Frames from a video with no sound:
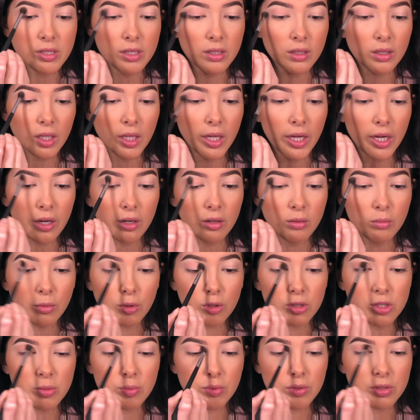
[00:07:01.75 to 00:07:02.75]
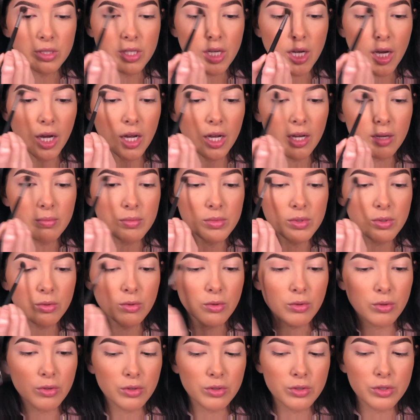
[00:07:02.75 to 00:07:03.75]
to layer multiple times in
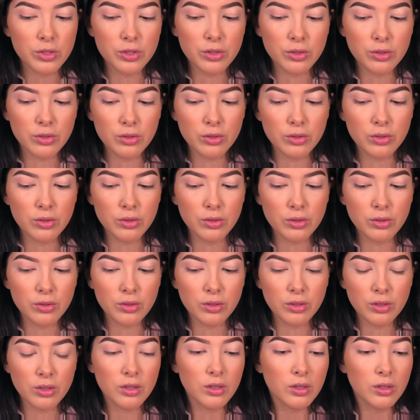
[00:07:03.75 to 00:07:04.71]
order to